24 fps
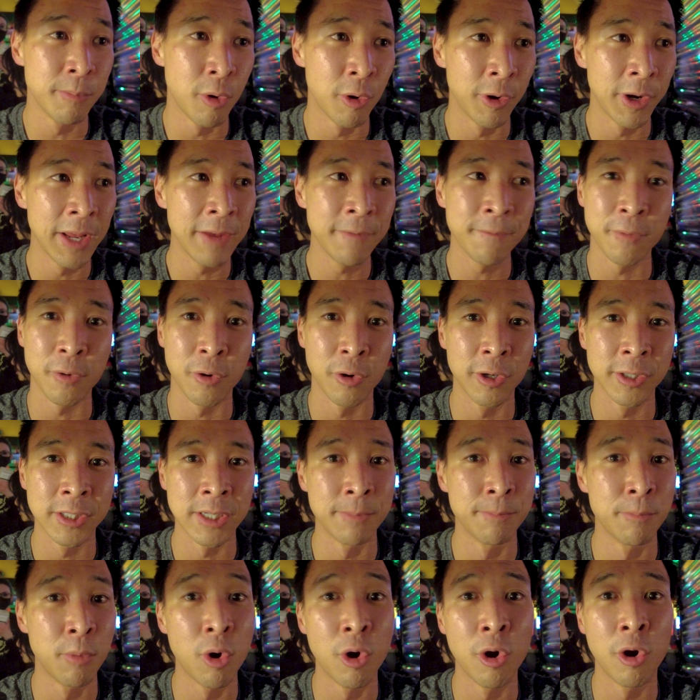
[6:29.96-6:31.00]
morning for
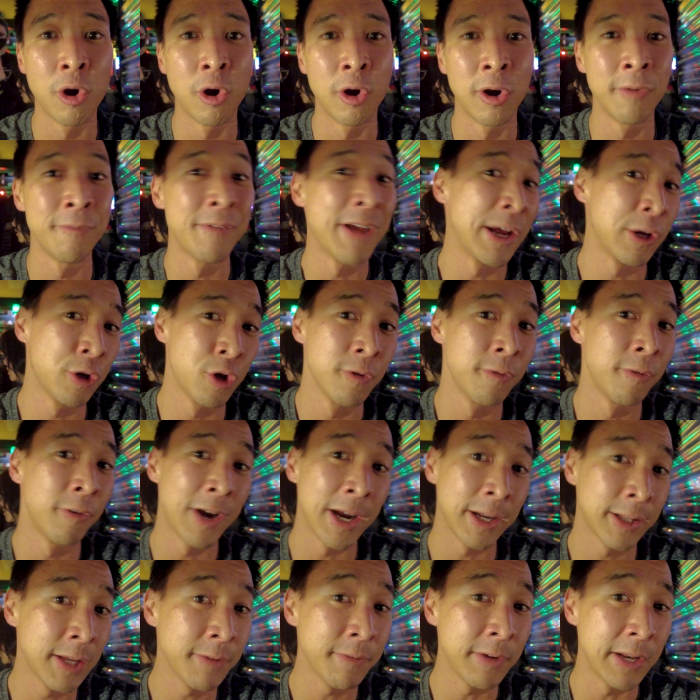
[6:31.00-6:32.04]
some more Vancouver
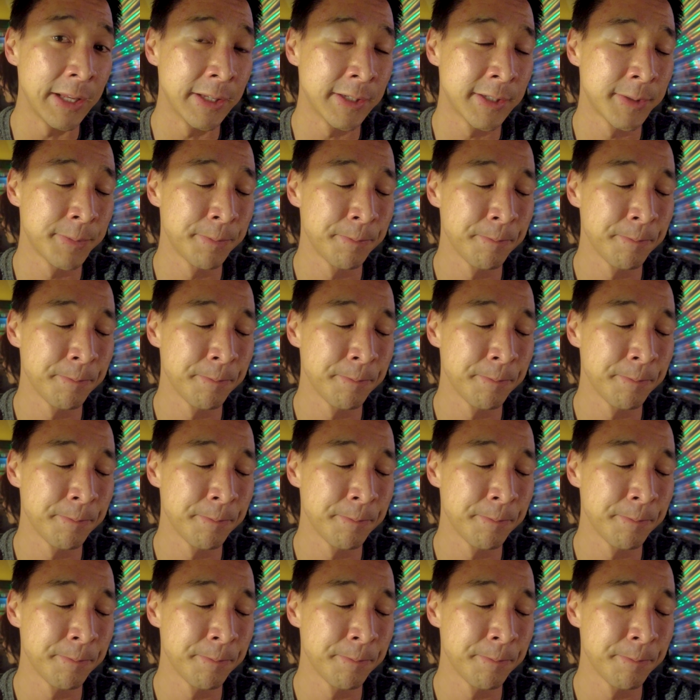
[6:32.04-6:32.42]
activities.